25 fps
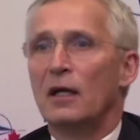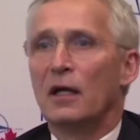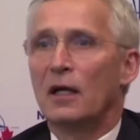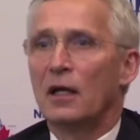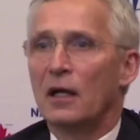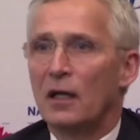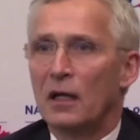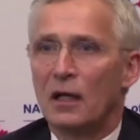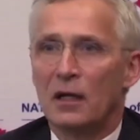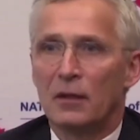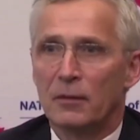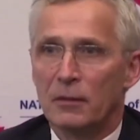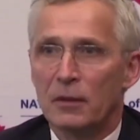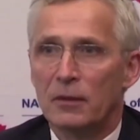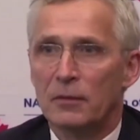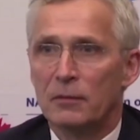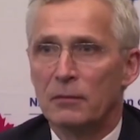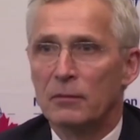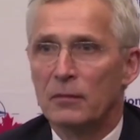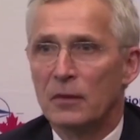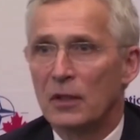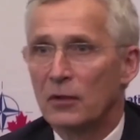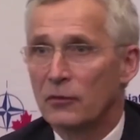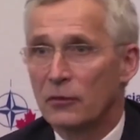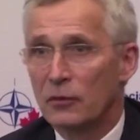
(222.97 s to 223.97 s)

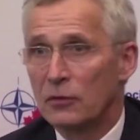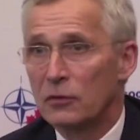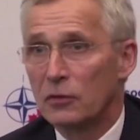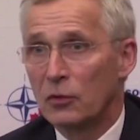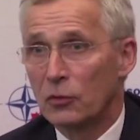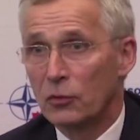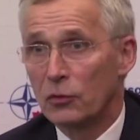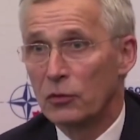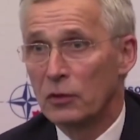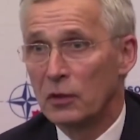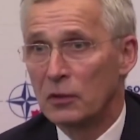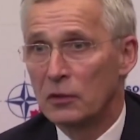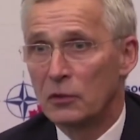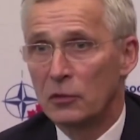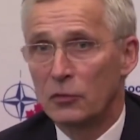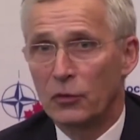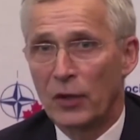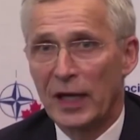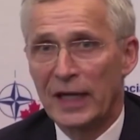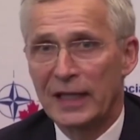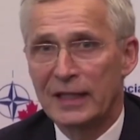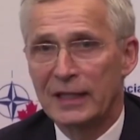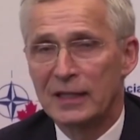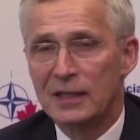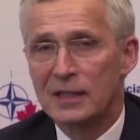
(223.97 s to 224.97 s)
also
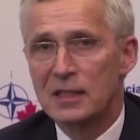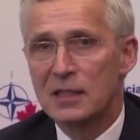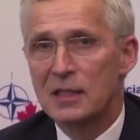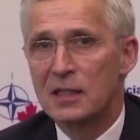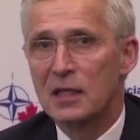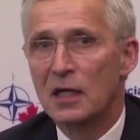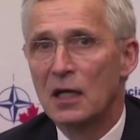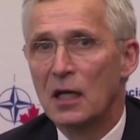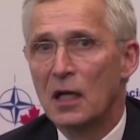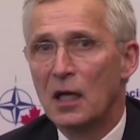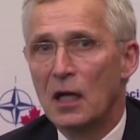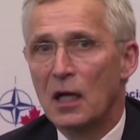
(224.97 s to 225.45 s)
Ukrainians.